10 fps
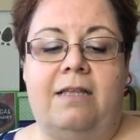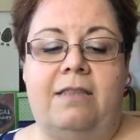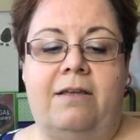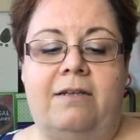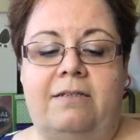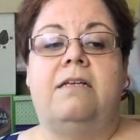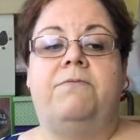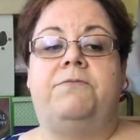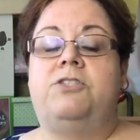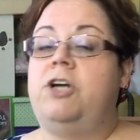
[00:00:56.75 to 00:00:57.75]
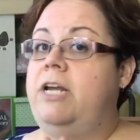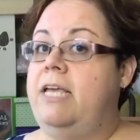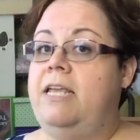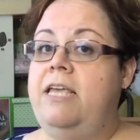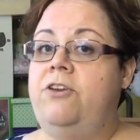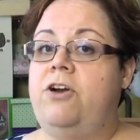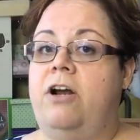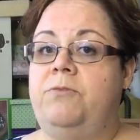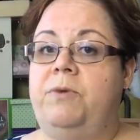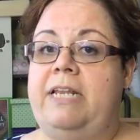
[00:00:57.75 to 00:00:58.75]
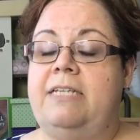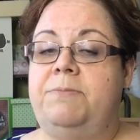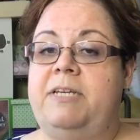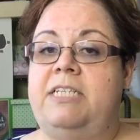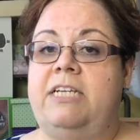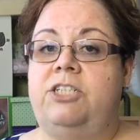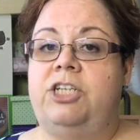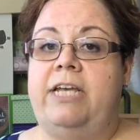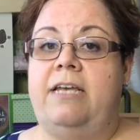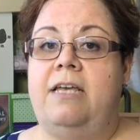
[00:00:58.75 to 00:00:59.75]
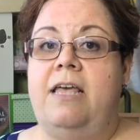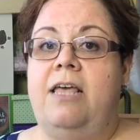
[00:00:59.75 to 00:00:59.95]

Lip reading: that starting in kindergarten, we need to be teaching